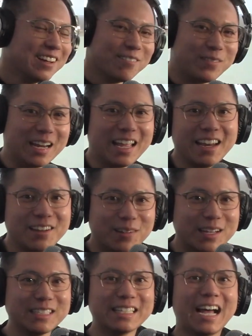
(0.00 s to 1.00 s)
But
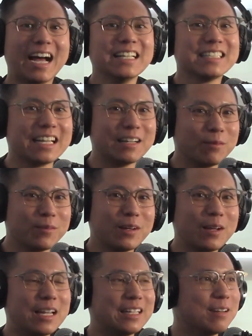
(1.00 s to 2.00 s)
anyways, in hindsight,
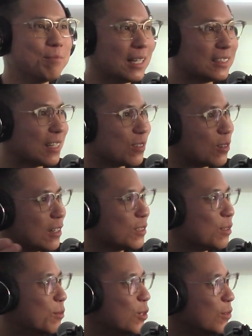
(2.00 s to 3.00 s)
it didn't make sense for us to
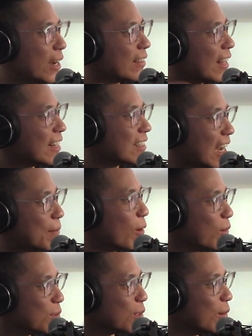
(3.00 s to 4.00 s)
move at that time
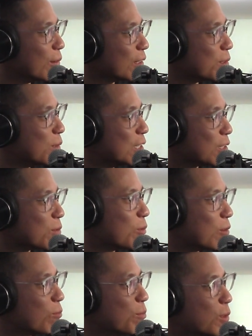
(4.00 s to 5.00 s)
also, because we just
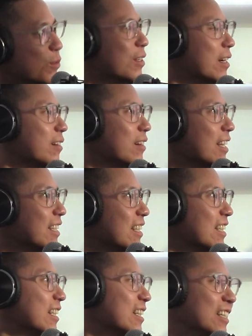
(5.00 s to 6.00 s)
moved there, right?
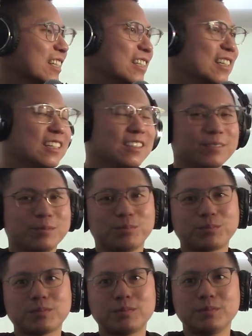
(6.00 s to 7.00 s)
Yeah.
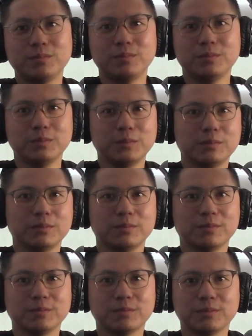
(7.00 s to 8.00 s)
I think
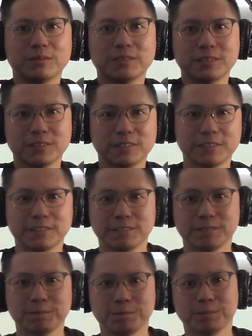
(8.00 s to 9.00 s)
it happened
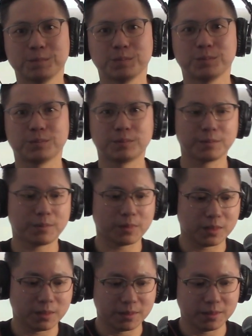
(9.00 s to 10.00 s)
the way it had to
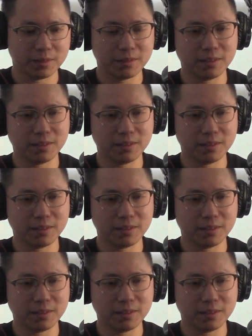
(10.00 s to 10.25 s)
happen.